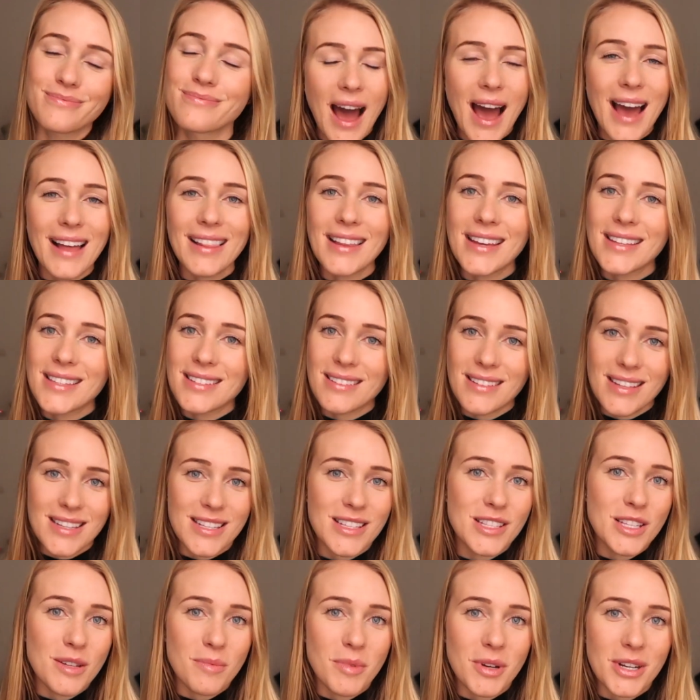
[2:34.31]
I like to
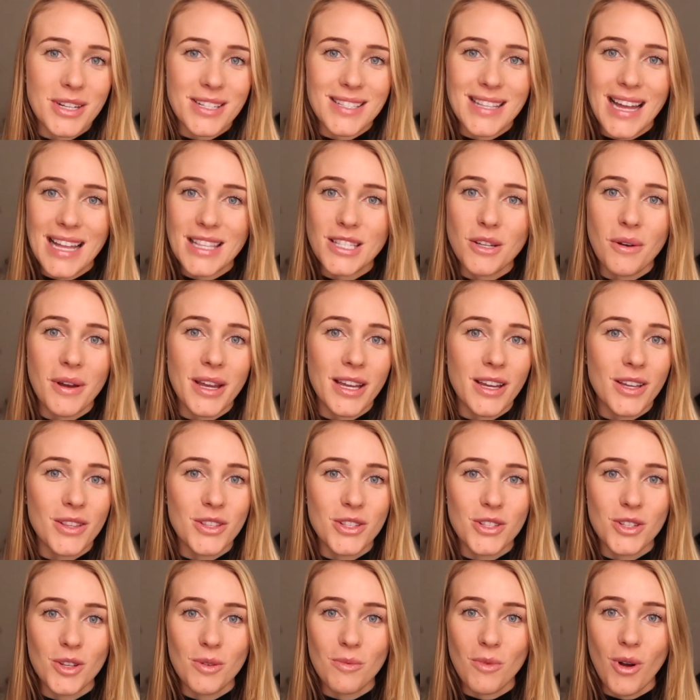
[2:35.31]
listen to books, that's how I
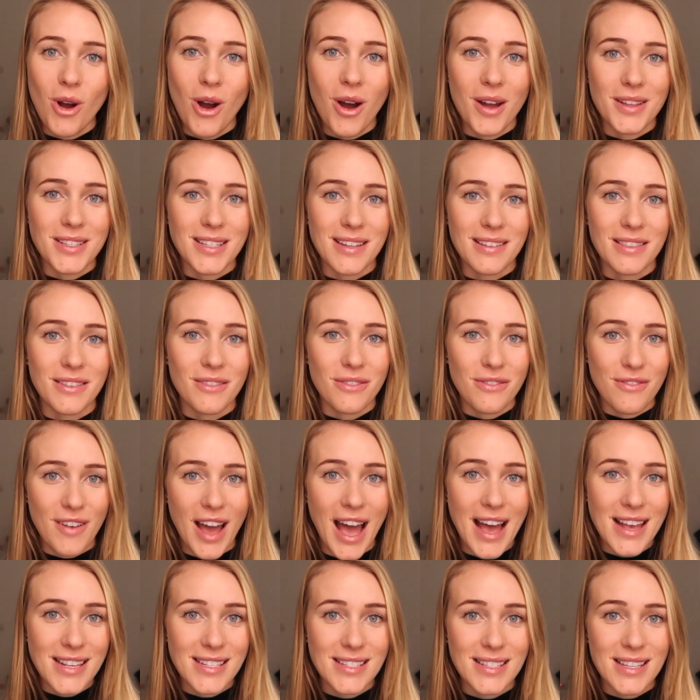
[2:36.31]
consume content the
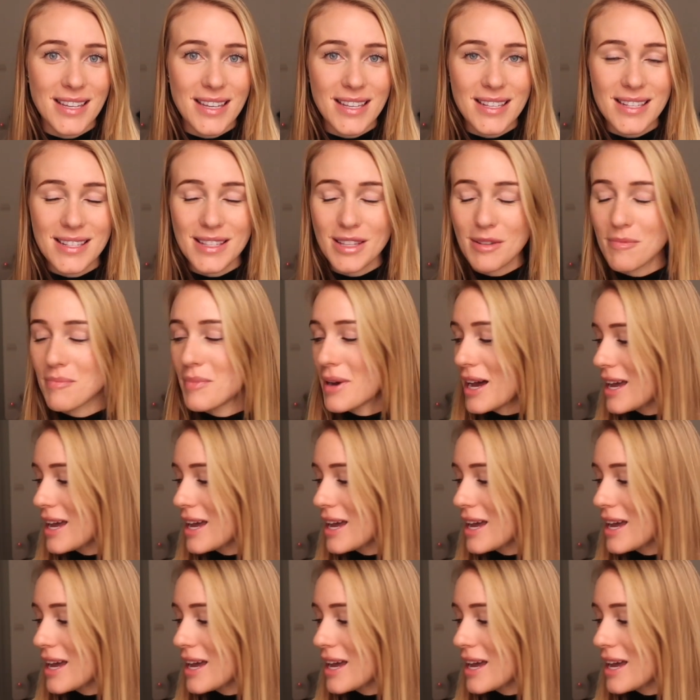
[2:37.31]
fastest,